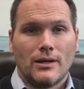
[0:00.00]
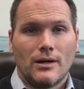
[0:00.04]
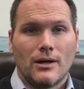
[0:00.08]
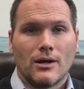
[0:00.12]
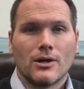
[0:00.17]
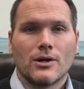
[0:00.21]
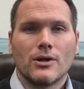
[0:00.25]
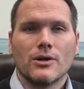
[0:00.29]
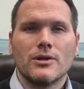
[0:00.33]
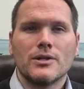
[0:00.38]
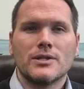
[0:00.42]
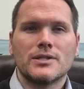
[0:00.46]
Our
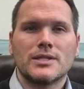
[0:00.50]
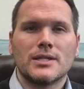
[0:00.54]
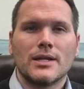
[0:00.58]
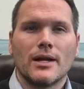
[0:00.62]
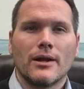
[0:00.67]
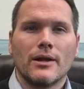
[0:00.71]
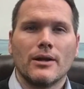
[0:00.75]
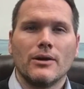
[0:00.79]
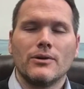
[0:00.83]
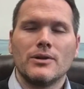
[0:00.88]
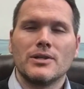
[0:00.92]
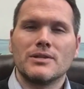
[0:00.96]
current
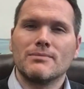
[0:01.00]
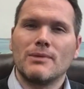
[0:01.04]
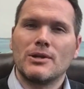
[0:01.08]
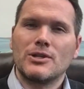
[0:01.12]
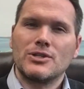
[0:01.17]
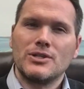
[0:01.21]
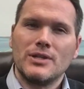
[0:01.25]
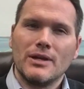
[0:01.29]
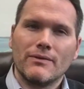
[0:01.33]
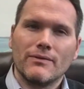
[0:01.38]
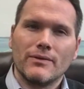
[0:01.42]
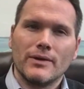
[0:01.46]
scenario is much
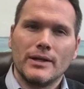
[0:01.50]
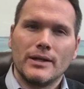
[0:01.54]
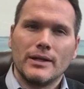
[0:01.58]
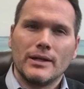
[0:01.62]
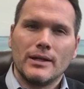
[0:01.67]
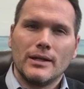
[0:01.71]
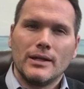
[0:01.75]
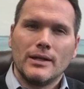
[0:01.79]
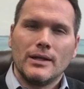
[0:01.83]
different.